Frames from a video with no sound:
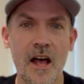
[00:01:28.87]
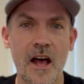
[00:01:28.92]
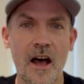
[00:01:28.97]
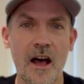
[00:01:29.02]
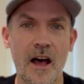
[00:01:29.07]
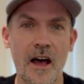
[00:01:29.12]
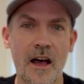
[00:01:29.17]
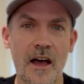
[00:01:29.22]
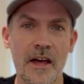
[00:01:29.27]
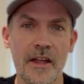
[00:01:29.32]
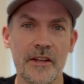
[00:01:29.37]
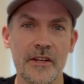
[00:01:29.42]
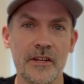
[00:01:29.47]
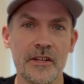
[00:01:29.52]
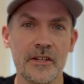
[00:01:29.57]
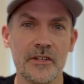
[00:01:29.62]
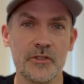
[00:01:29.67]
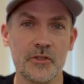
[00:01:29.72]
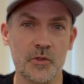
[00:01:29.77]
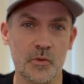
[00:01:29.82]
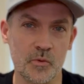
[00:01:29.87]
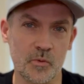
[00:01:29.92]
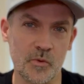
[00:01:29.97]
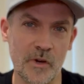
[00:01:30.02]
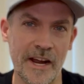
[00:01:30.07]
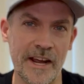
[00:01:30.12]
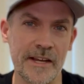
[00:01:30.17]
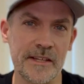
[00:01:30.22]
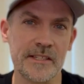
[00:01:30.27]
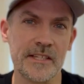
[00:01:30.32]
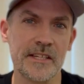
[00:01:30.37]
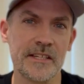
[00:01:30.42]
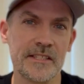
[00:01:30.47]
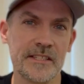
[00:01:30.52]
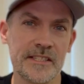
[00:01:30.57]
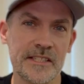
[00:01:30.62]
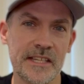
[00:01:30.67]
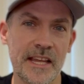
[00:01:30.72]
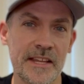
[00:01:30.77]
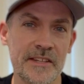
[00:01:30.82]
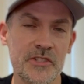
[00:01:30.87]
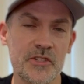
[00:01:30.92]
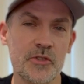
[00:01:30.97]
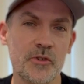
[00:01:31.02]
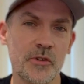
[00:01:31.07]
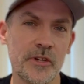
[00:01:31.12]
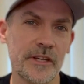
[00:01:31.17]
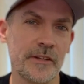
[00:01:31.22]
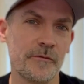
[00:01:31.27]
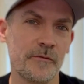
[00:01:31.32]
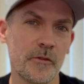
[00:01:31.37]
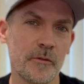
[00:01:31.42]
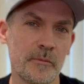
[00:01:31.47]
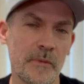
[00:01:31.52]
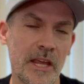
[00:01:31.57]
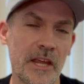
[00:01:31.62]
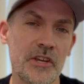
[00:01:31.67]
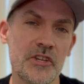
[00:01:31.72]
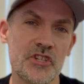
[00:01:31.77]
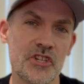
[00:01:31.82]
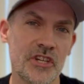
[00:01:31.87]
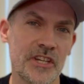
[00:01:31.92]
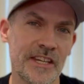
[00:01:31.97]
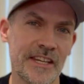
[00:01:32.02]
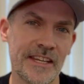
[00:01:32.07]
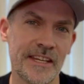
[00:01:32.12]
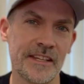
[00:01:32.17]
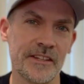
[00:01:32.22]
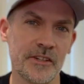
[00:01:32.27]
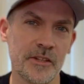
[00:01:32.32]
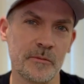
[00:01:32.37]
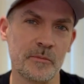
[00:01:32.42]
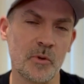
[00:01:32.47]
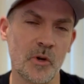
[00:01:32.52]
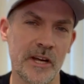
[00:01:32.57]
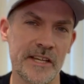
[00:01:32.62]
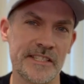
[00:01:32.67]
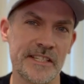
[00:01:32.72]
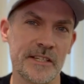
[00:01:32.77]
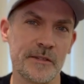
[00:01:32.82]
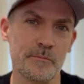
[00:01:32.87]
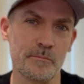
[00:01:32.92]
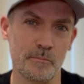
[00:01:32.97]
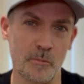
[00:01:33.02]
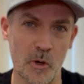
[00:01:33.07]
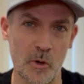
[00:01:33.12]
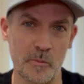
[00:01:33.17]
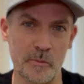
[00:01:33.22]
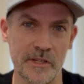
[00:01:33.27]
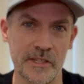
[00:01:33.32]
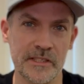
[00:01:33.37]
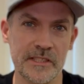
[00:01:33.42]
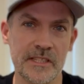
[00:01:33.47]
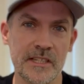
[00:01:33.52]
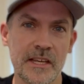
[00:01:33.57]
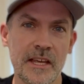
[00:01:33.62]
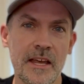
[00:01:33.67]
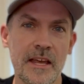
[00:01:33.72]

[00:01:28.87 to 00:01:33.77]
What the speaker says: on direct sensory information in the present moment.